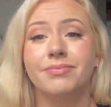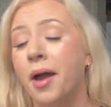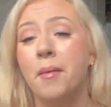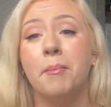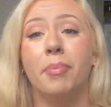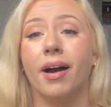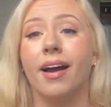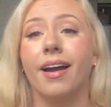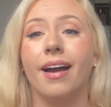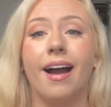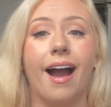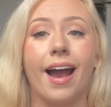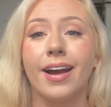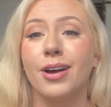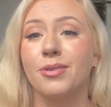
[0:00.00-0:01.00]
but
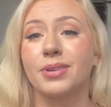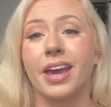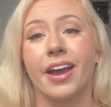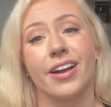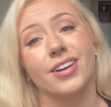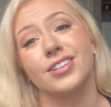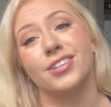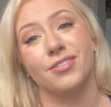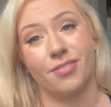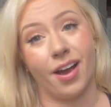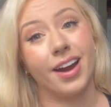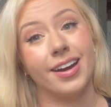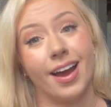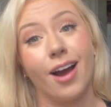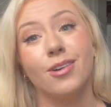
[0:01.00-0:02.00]
I don't care to
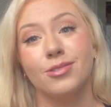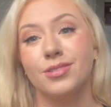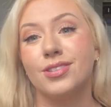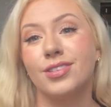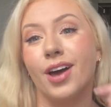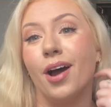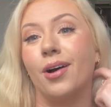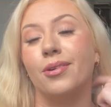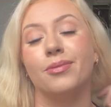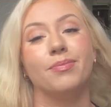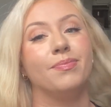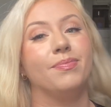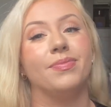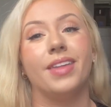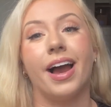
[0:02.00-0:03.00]
find out. So
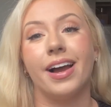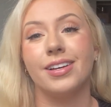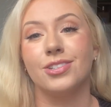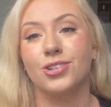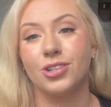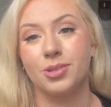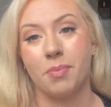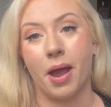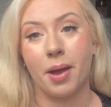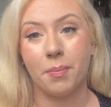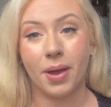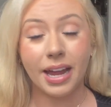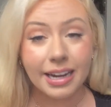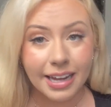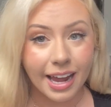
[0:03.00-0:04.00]
that is just my
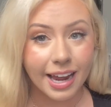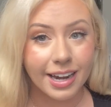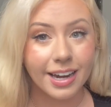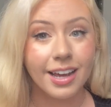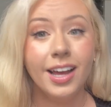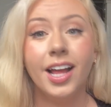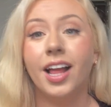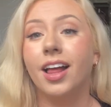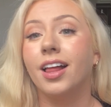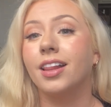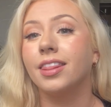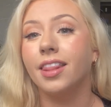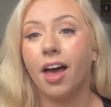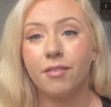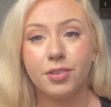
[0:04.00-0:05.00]
opinion.
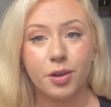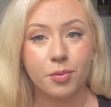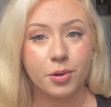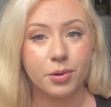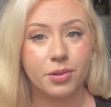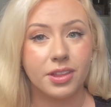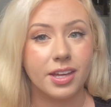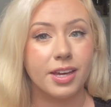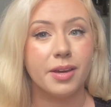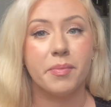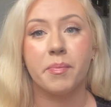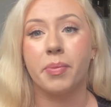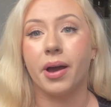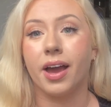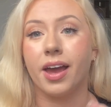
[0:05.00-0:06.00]
Love you, Ruthie,
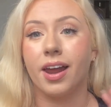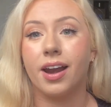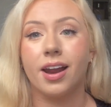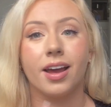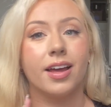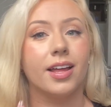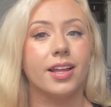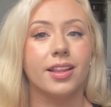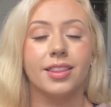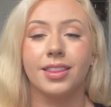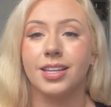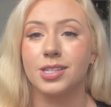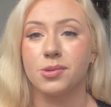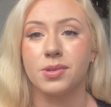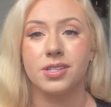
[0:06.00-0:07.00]
but
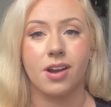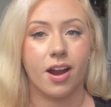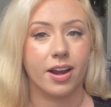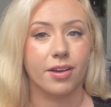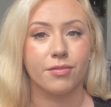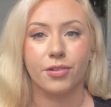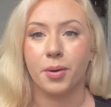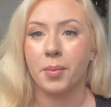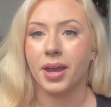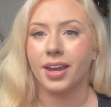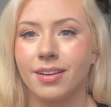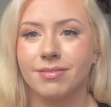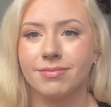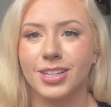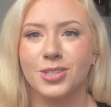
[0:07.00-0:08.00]
this was not it for
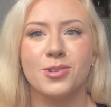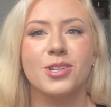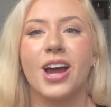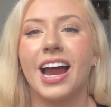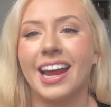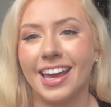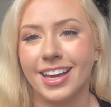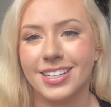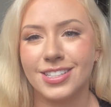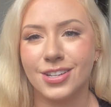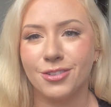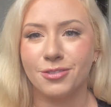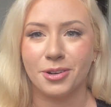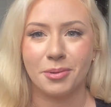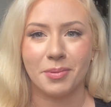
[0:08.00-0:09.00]
me. This was not it
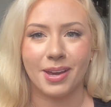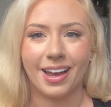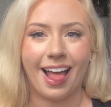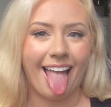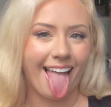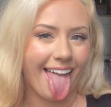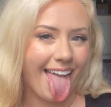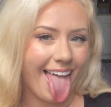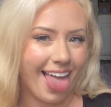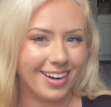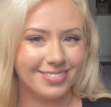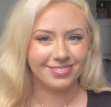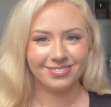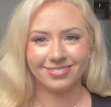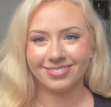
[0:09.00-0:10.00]
for me.
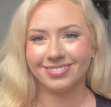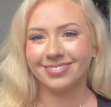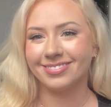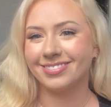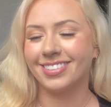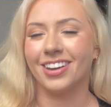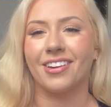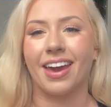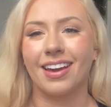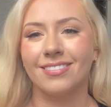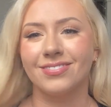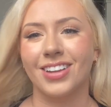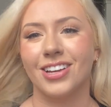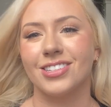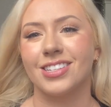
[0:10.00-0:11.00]
Okay,
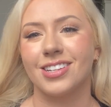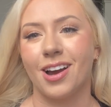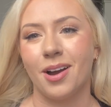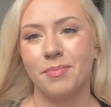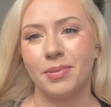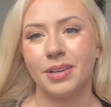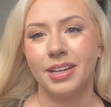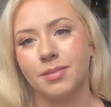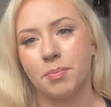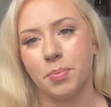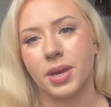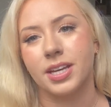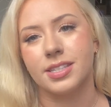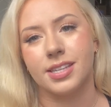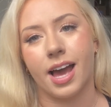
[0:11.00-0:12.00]
I'll stop.
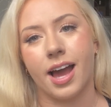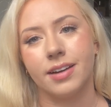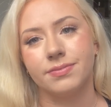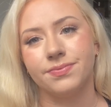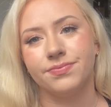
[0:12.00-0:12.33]
Big sad.